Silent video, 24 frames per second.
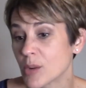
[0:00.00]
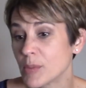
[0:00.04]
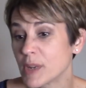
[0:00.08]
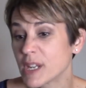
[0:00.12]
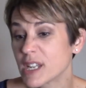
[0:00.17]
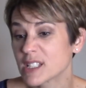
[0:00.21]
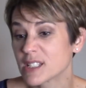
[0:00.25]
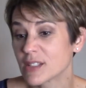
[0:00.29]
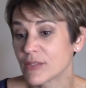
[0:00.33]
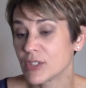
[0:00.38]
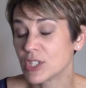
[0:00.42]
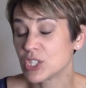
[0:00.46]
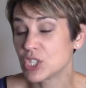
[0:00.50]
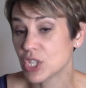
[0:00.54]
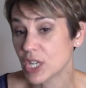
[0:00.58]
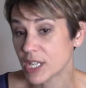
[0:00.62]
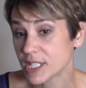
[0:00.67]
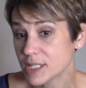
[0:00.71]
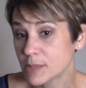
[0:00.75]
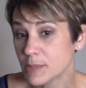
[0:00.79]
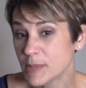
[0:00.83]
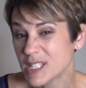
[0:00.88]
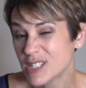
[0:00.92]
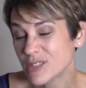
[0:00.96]
because of
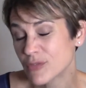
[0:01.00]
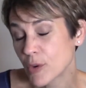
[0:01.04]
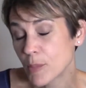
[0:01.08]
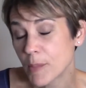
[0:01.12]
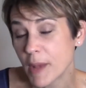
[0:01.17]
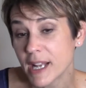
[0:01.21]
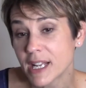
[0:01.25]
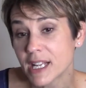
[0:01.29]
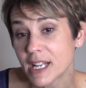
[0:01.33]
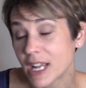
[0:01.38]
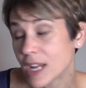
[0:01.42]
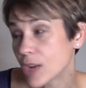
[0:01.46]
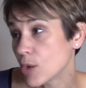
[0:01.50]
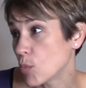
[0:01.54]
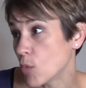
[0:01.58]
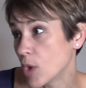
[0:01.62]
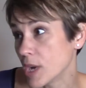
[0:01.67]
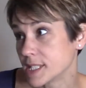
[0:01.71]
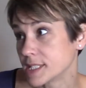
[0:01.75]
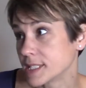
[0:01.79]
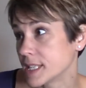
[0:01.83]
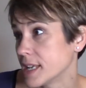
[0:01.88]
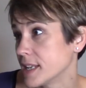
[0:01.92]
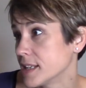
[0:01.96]
adjustments. For Ben and I, it
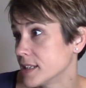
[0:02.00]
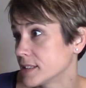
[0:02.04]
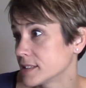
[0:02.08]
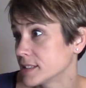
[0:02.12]
wasn't.